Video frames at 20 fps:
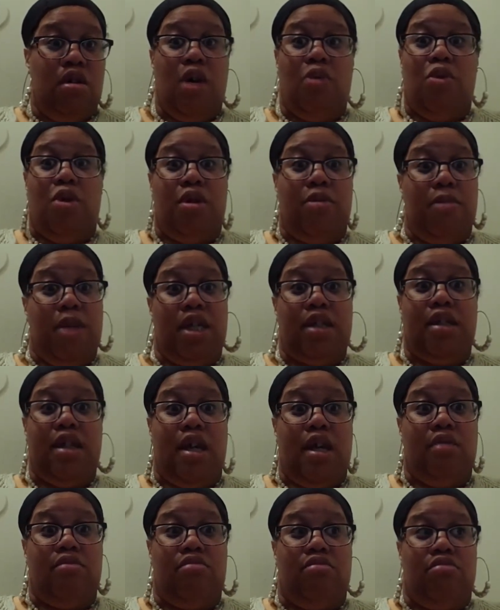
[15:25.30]
I want to make
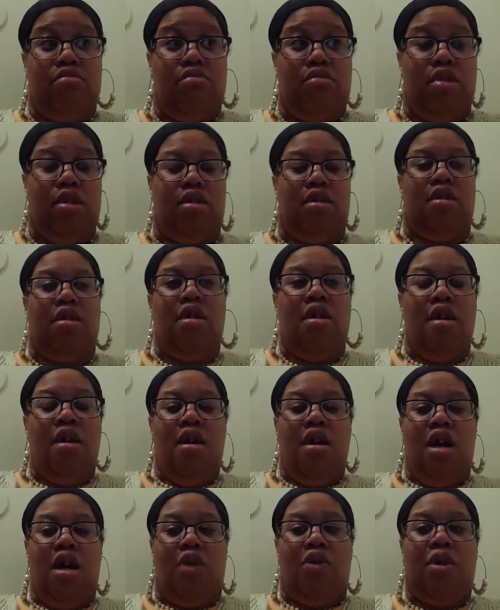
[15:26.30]
that
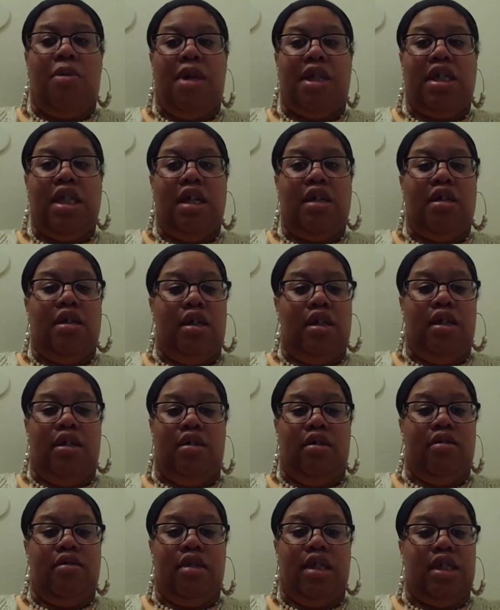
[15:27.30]
I want to make that
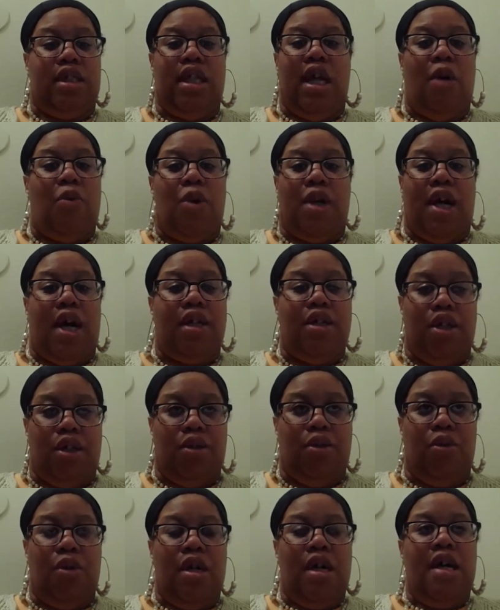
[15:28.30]
clear. That's not what I
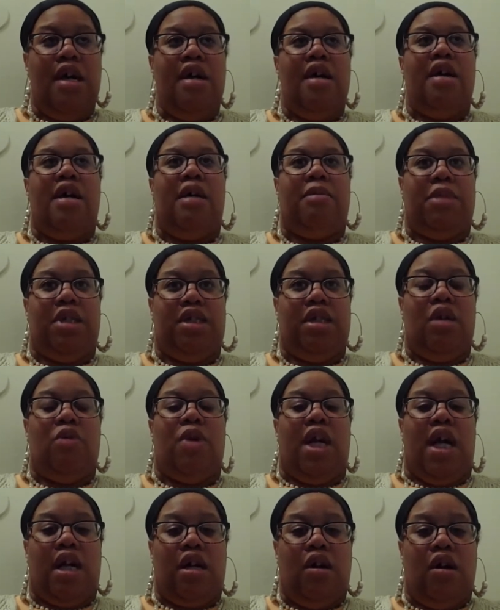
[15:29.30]
do. I'm just
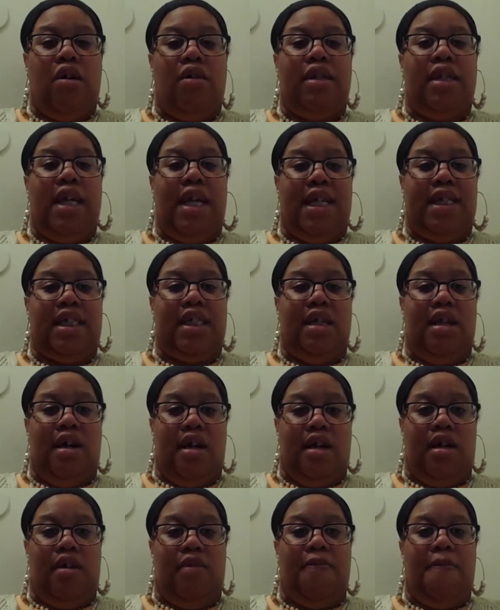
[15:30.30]
saying when I called last
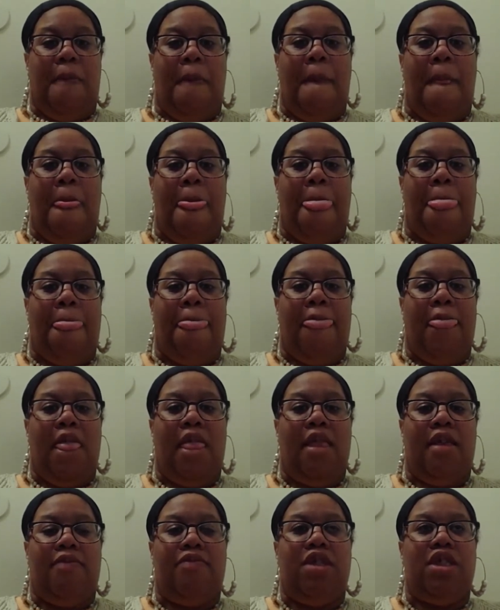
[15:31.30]
night,
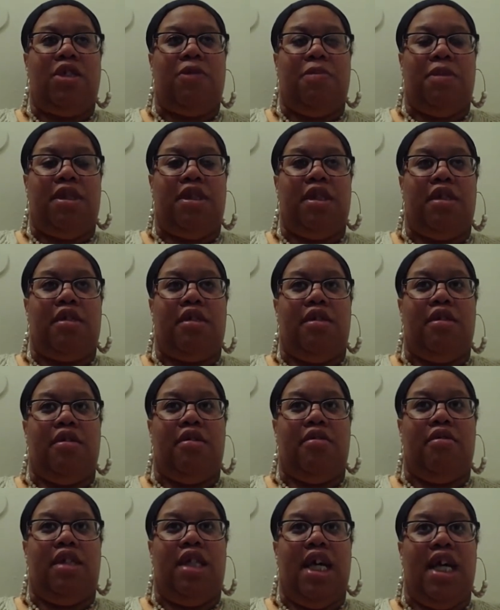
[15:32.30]
this
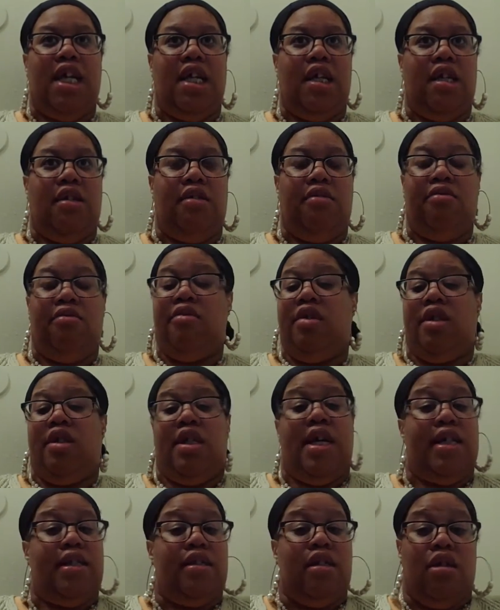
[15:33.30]
particular lady
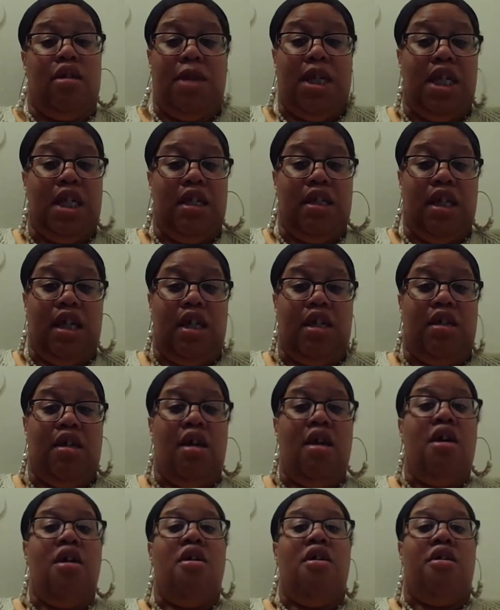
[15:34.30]
could not tell me anything.
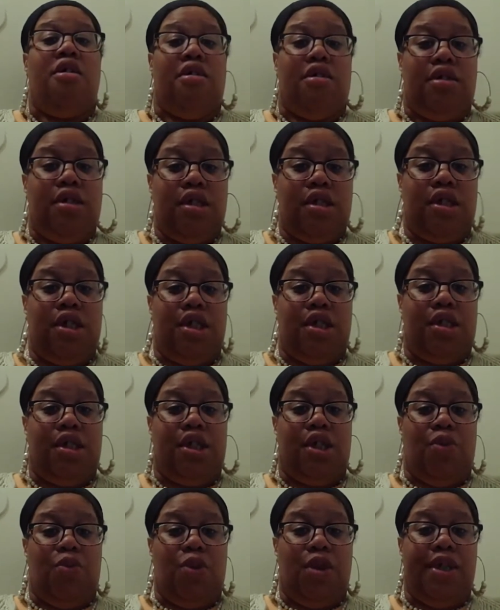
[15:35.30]
Her
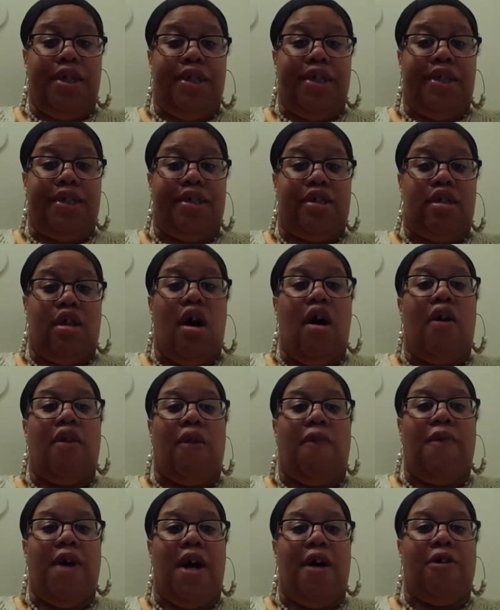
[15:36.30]
suggestion was
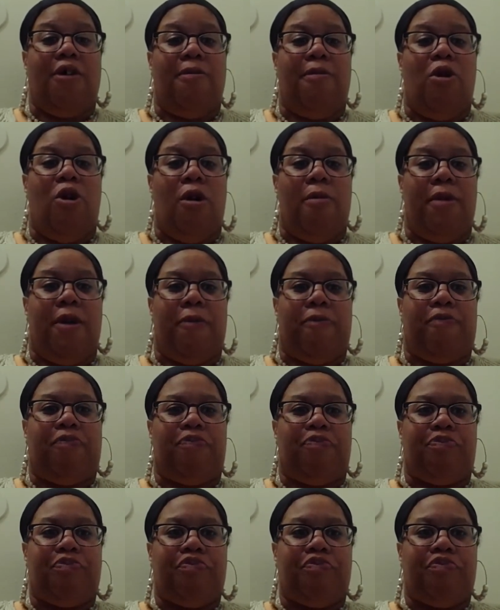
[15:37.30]
call the fire department.